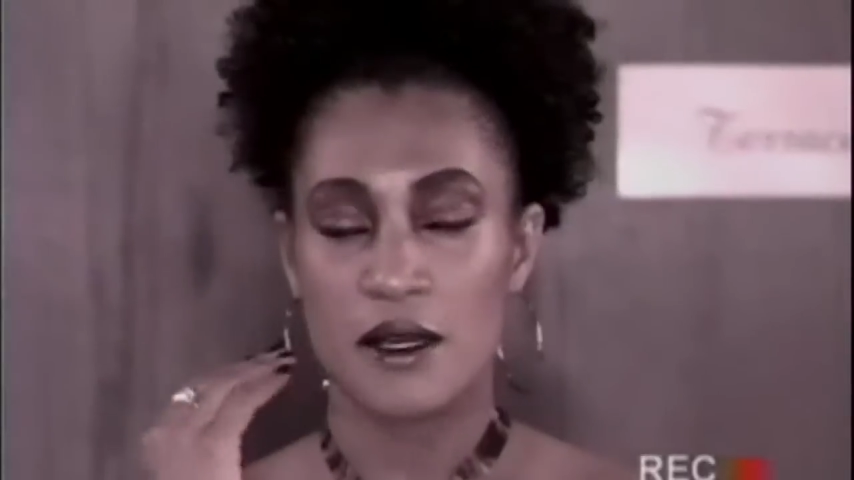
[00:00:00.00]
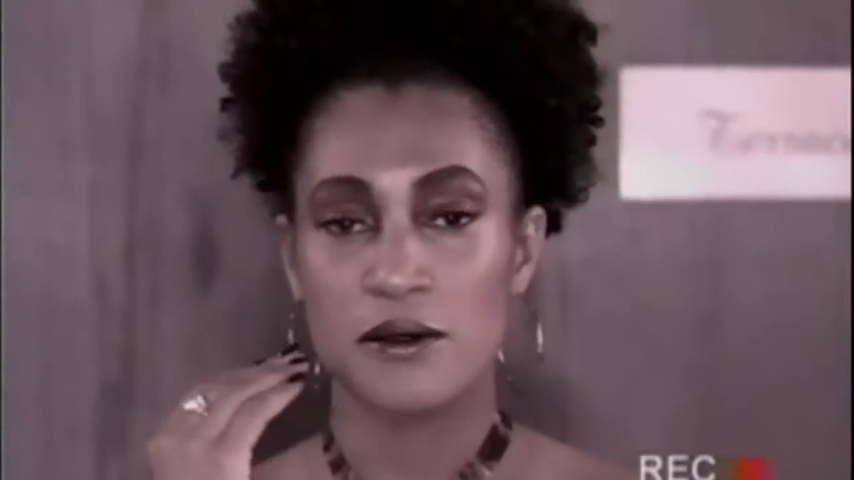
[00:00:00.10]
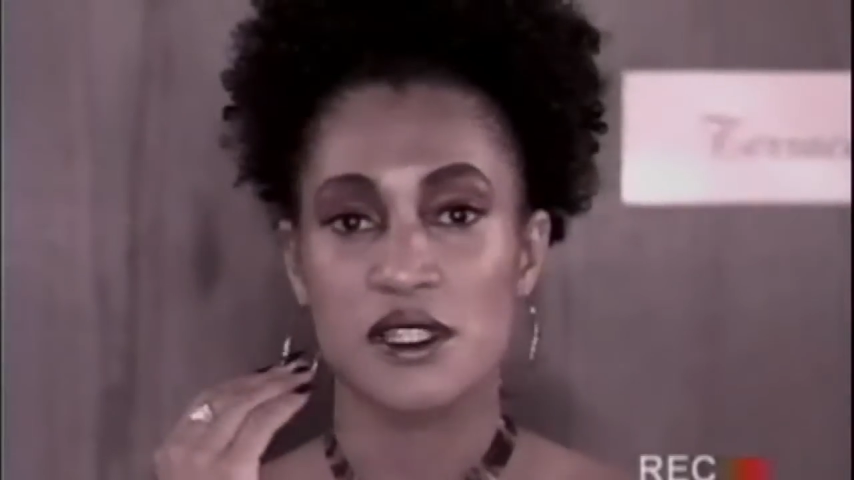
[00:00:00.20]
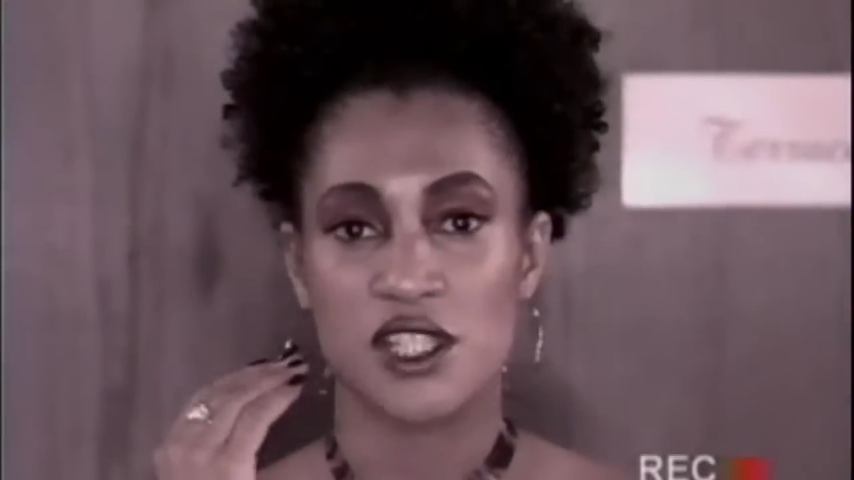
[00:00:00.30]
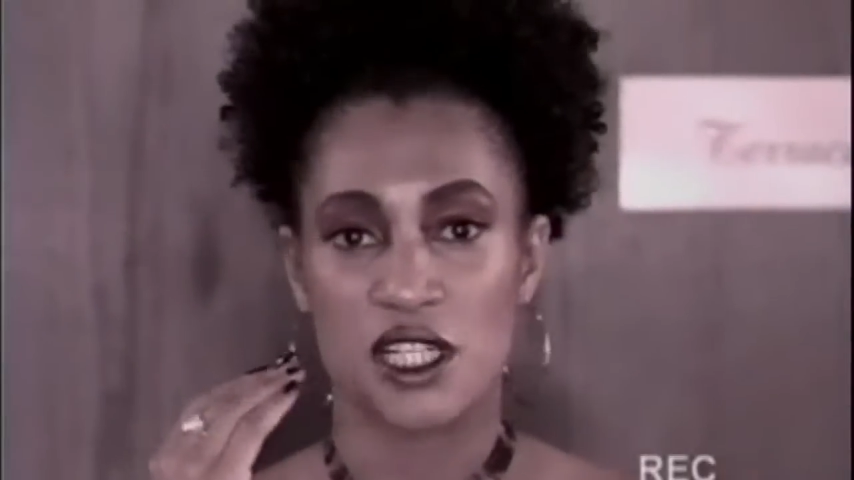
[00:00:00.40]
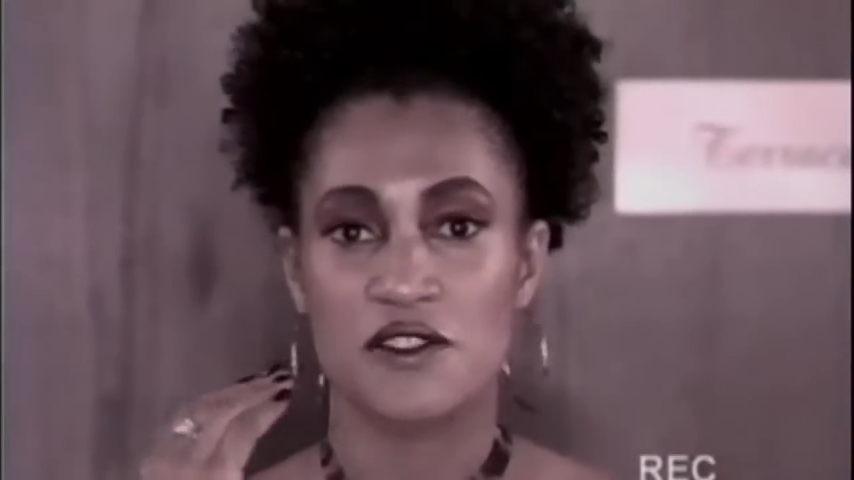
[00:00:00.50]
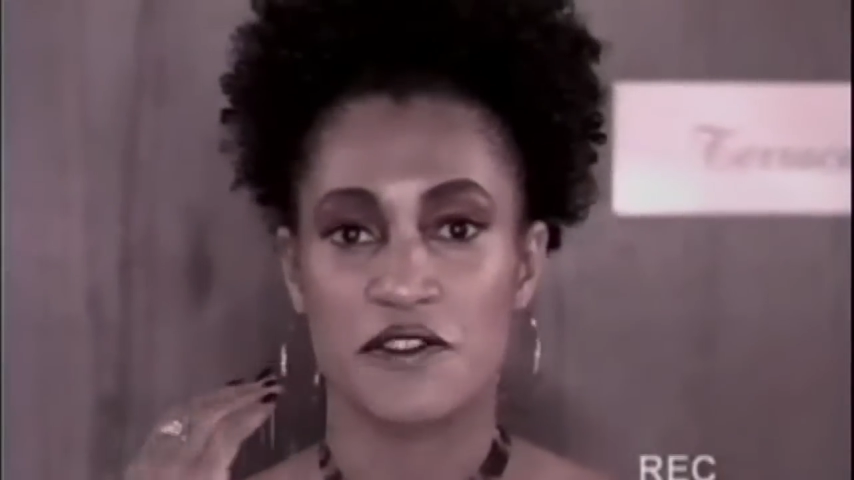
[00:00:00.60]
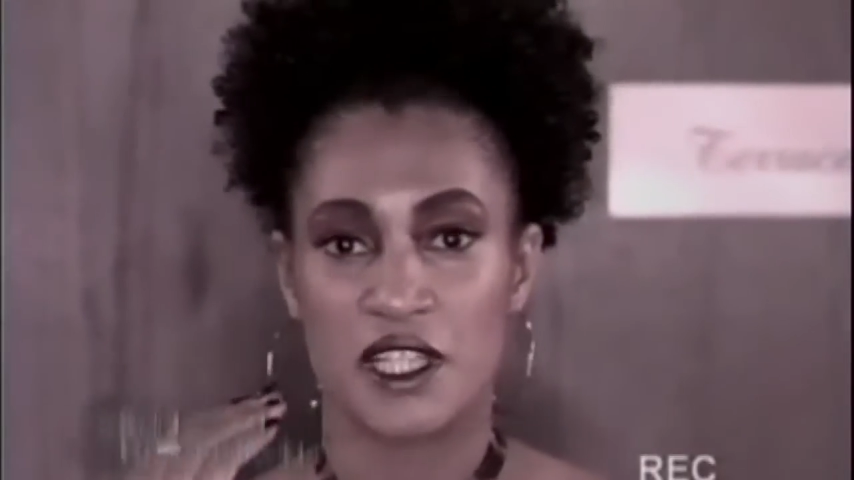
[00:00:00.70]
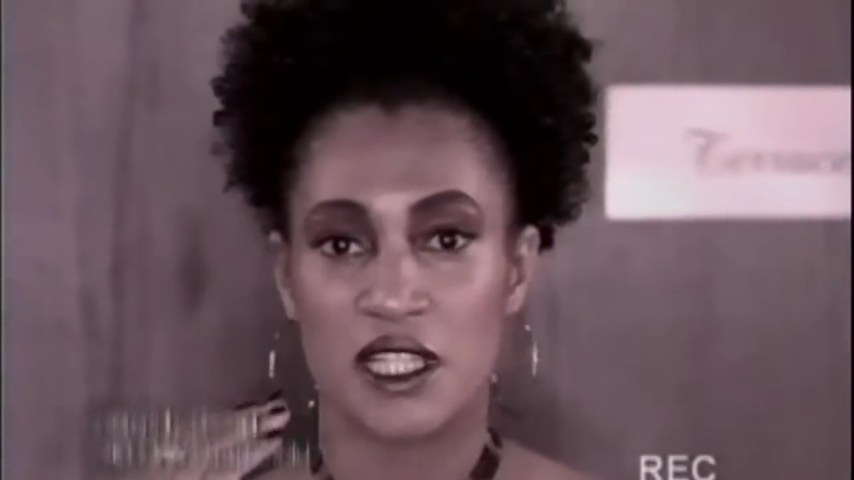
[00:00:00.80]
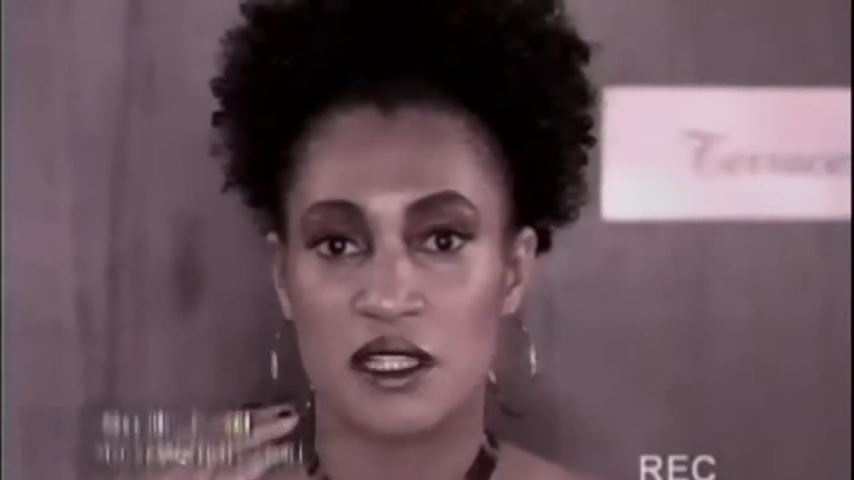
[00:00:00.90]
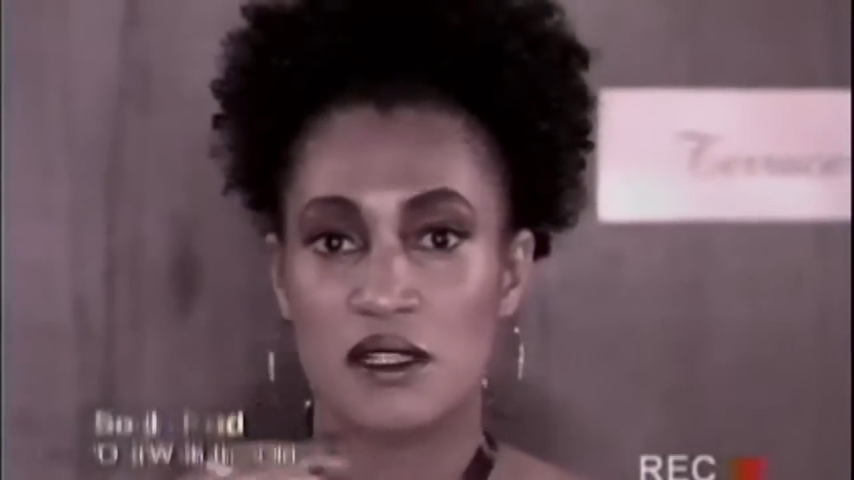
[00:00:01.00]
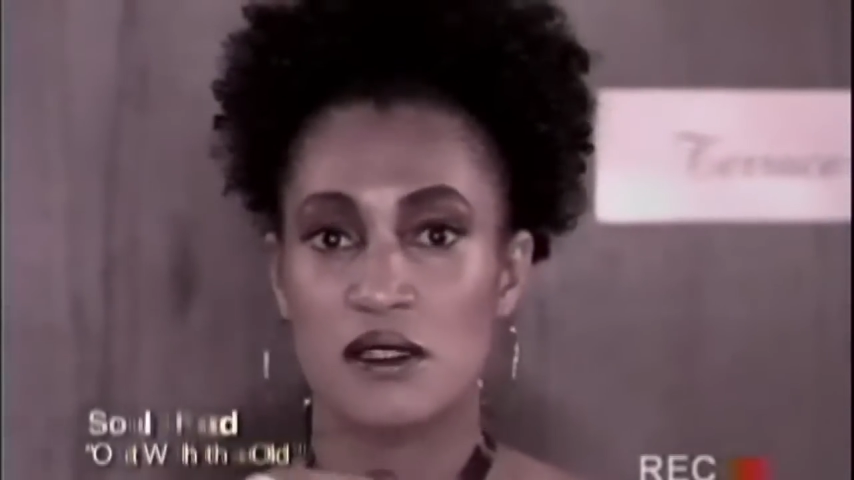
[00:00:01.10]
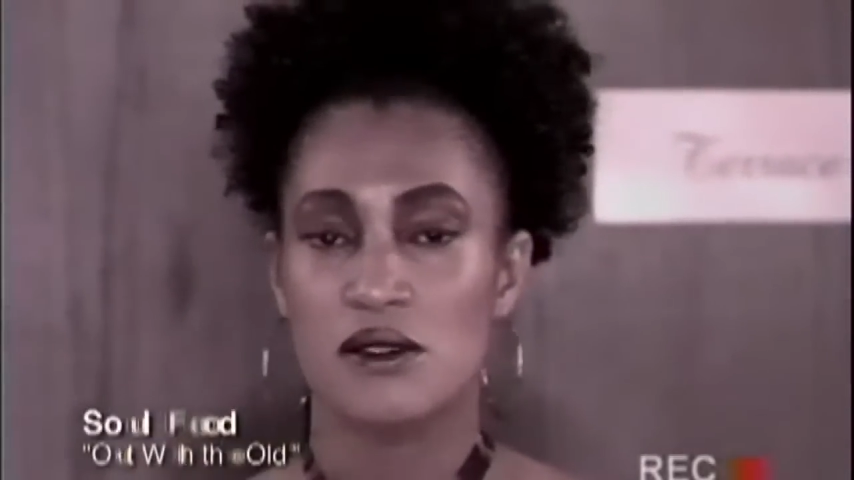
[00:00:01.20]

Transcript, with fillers: I was just feeling